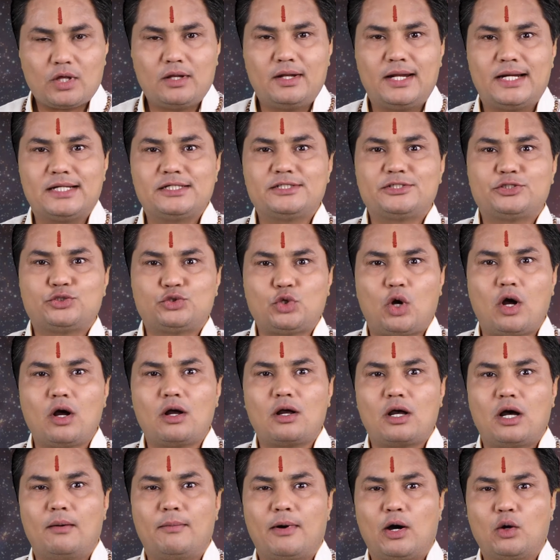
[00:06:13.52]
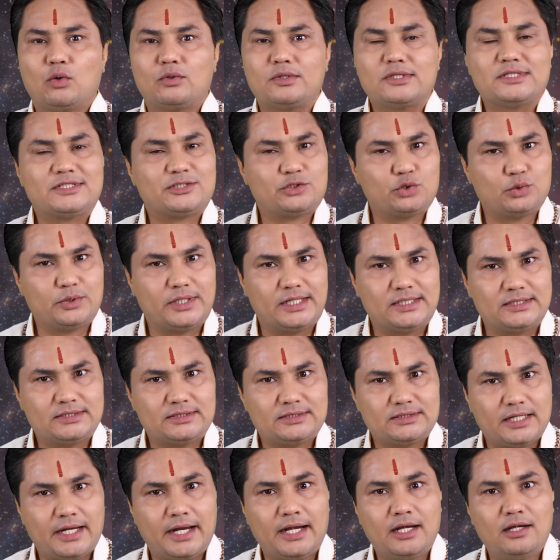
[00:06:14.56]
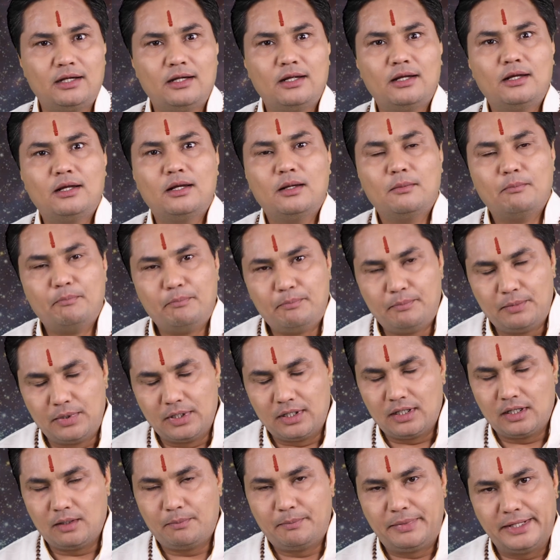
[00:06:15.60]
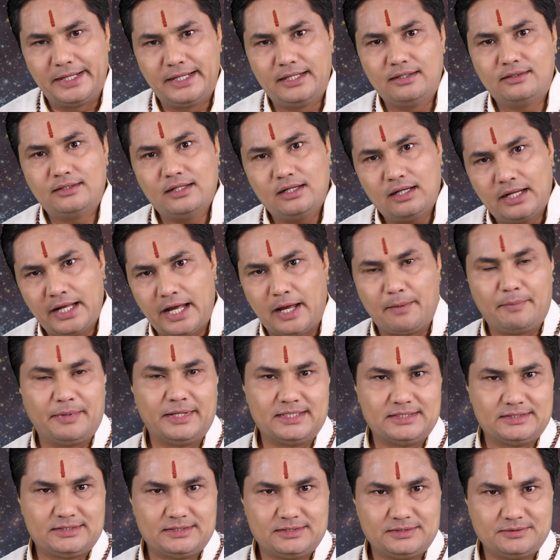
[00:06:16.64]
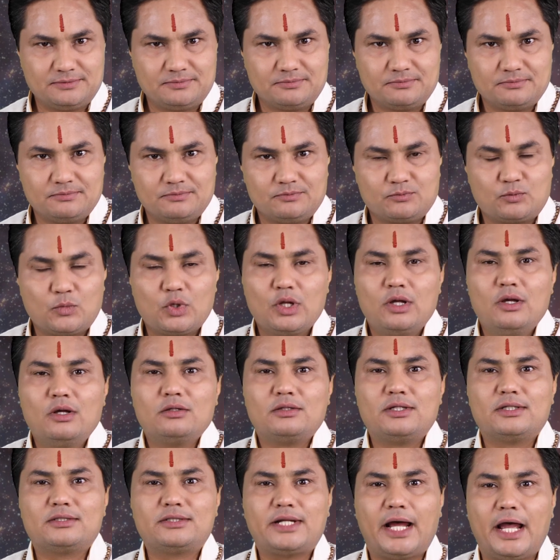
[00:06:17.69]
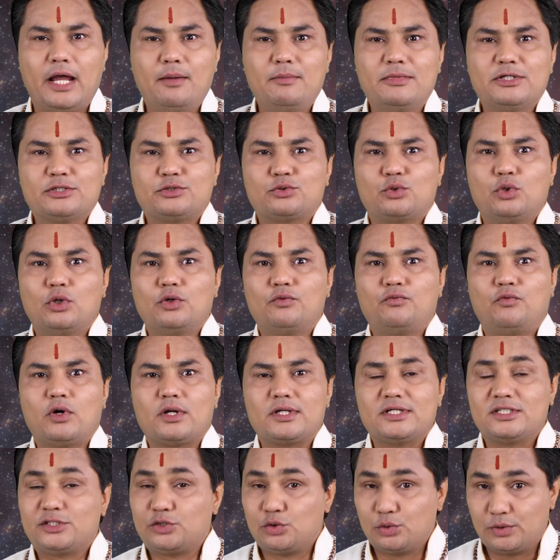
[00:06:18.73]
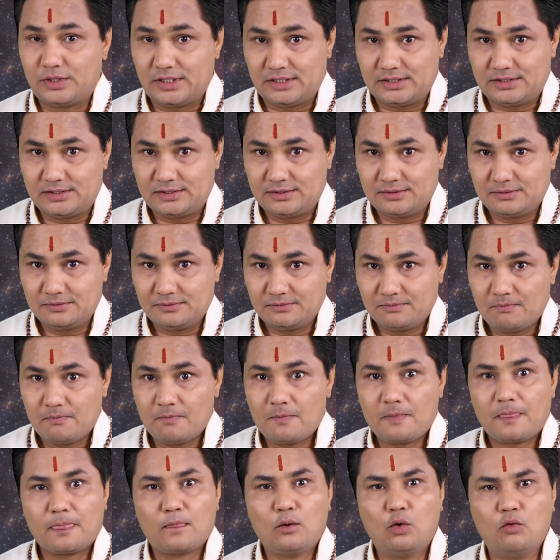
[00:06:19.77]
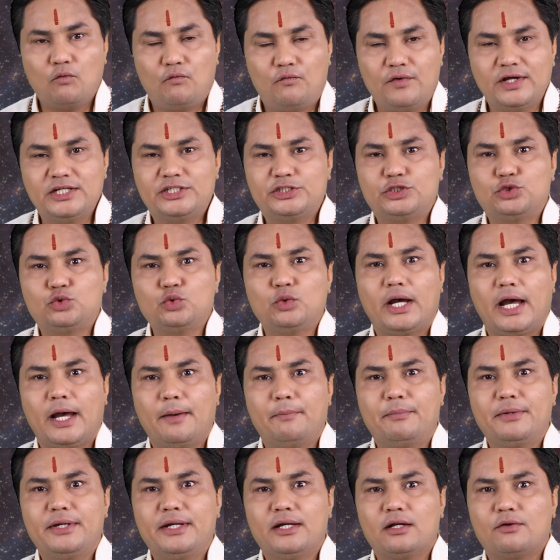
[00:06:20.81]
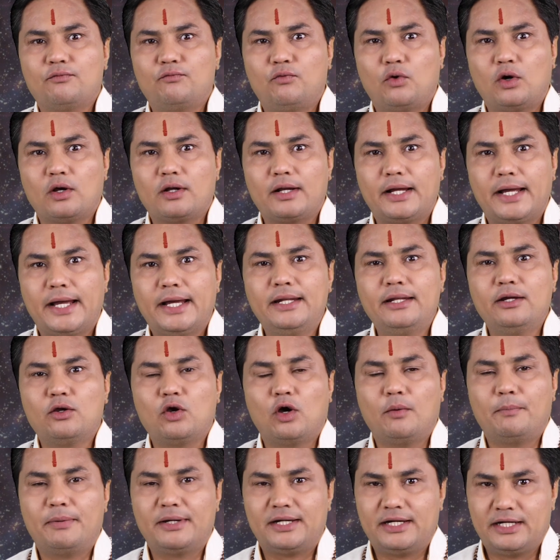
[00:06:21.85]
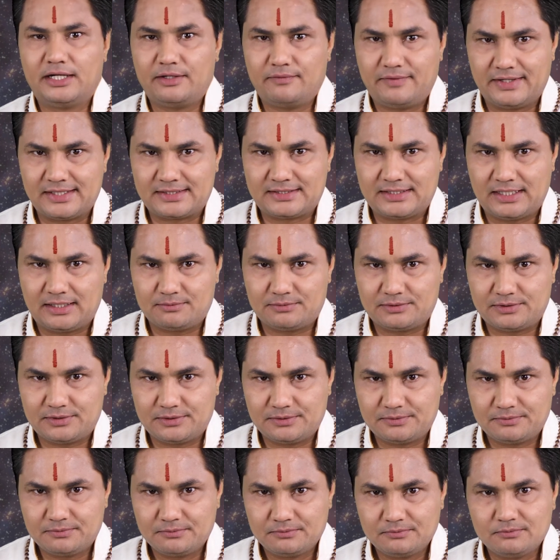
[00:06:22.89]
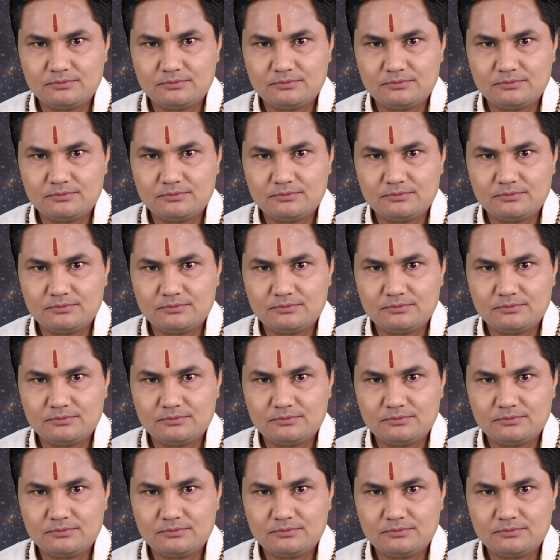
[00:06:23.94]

Let's talk about students and uh, parental happiness. The time is good for students who wish to appear for any competitive exams.